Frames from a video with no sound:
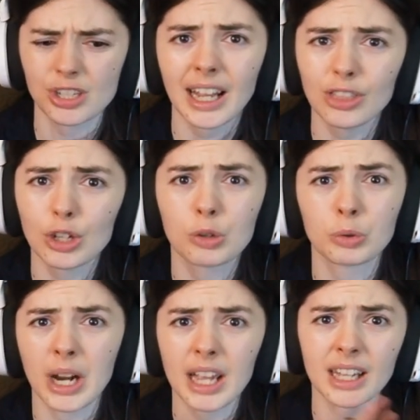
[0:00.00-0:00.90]
in the
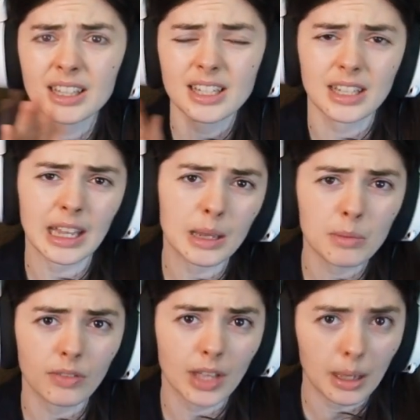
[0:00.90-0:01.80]
grand scheme
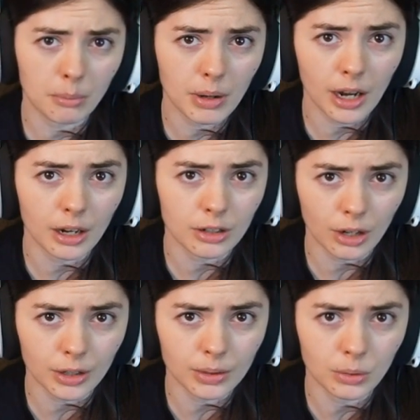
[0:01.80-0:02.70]
of the Empire and
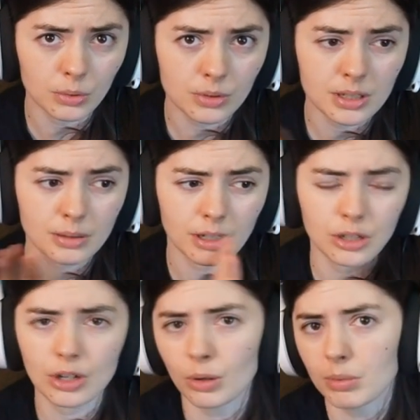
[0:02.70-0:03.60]
our goals,
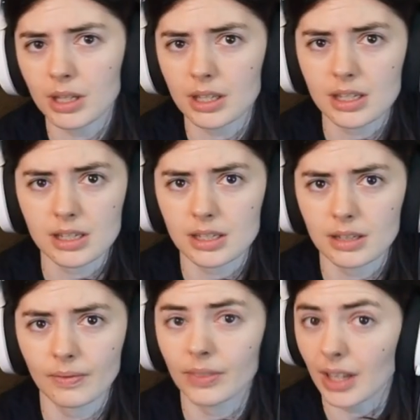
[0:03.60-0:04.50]
Kenobi is
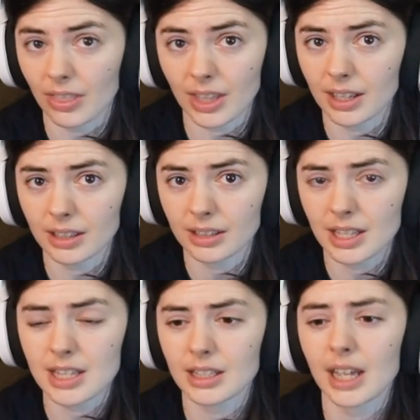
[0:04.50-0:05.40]
nothing.
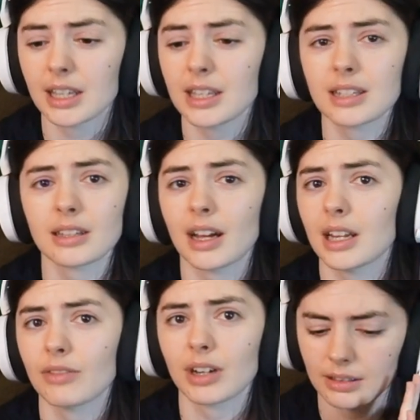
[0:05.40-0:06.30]
He's like
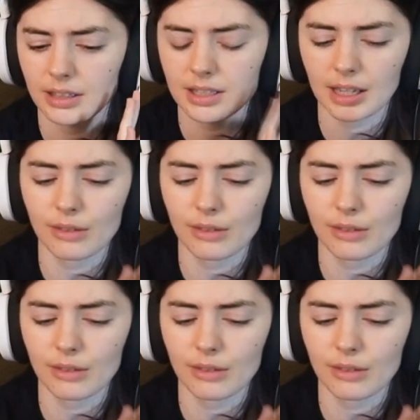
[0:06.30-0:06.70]
a